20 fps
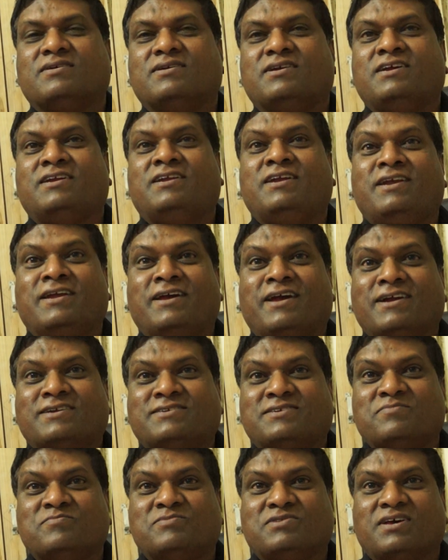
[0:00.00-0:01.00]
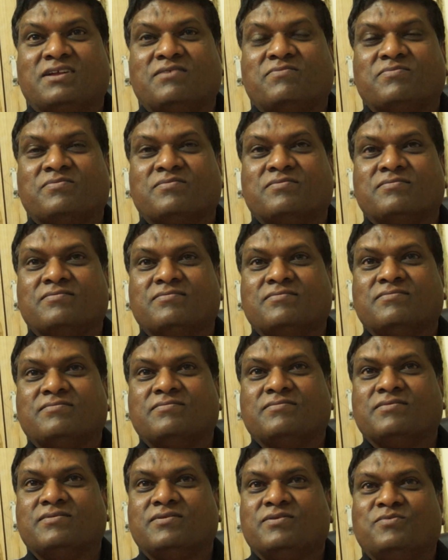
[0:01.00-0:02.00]
He dedicates himself.
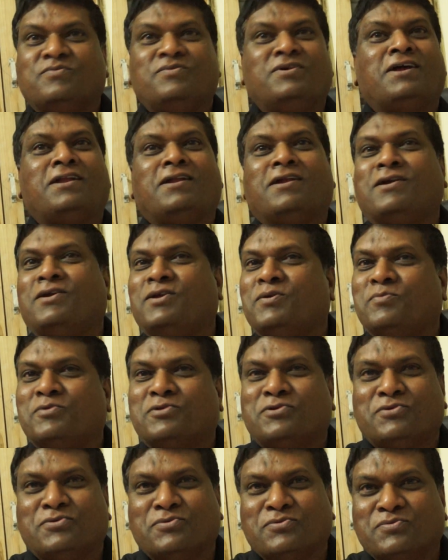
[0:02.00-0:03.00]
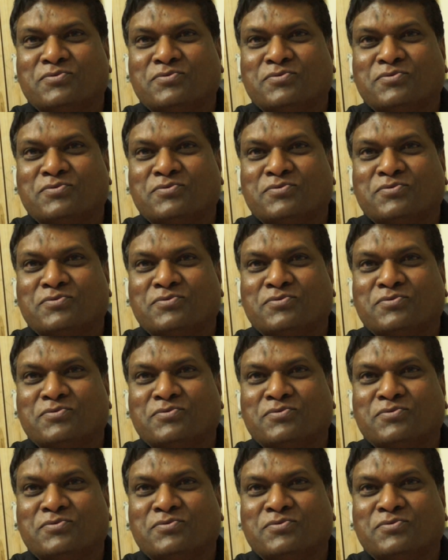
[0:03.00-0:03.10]
We are not able to do.